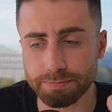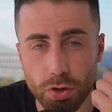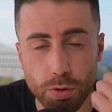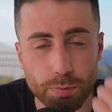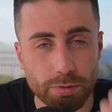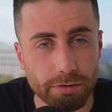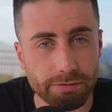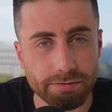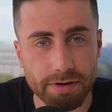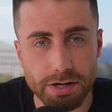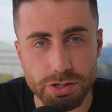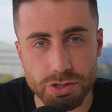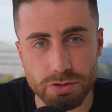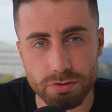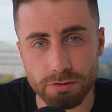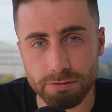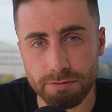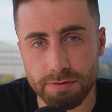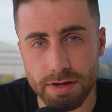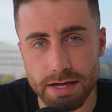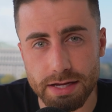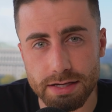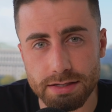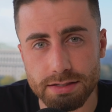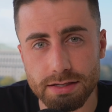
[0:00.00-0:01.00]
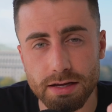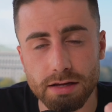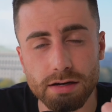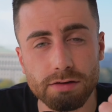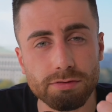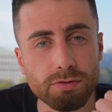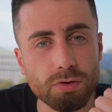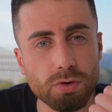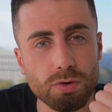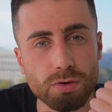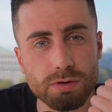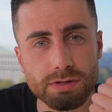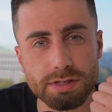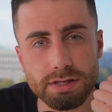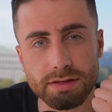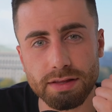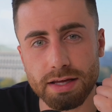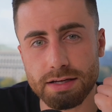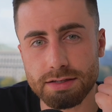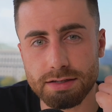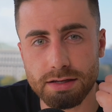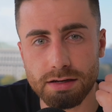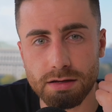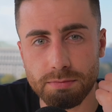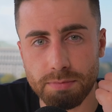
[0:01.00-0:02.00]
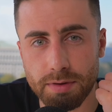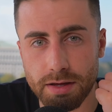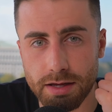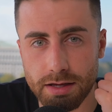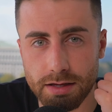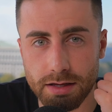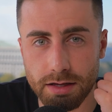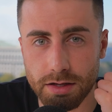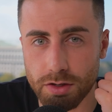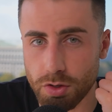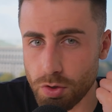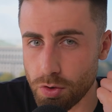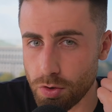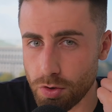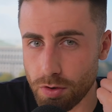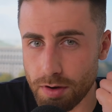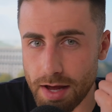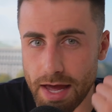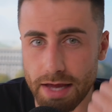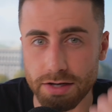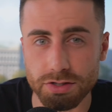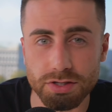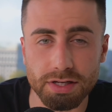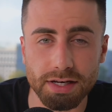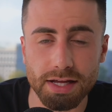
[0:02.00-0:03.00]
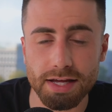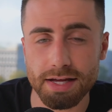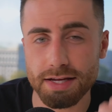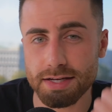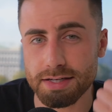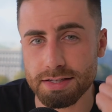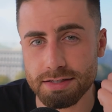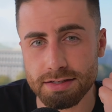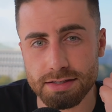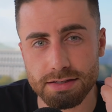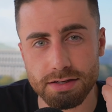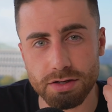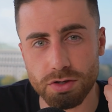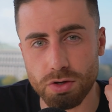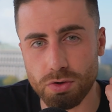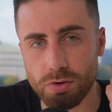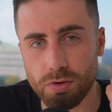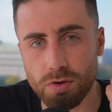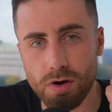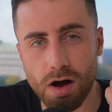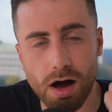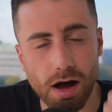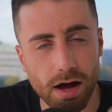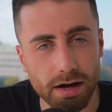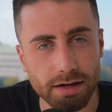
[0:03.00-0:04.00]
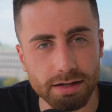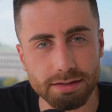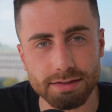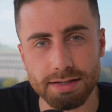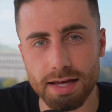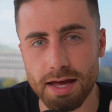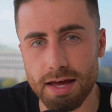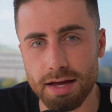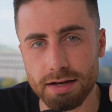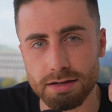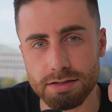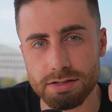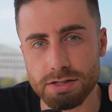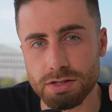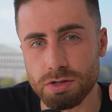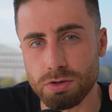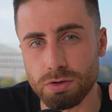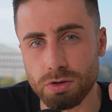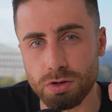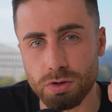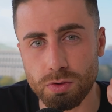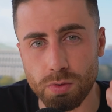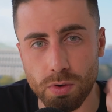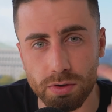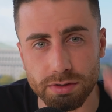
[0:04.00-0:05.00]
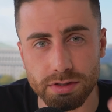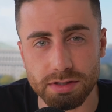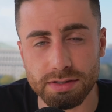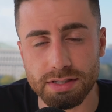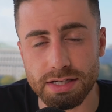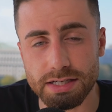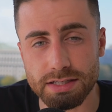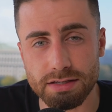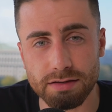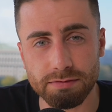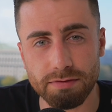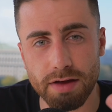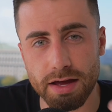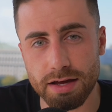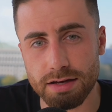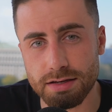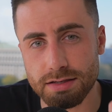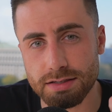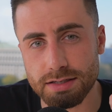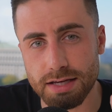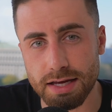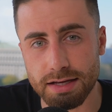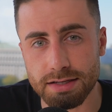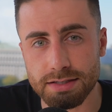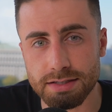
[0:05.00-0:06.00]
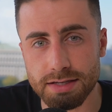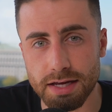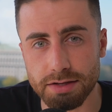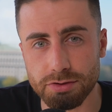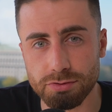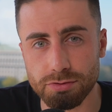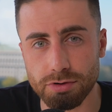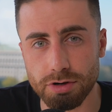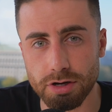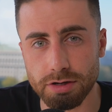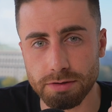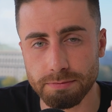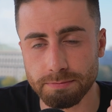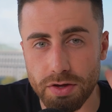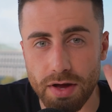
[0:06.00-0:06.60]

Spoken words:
your professional fees, and of course that's going to be your engineers, your architects, your quantity surveyors, etc.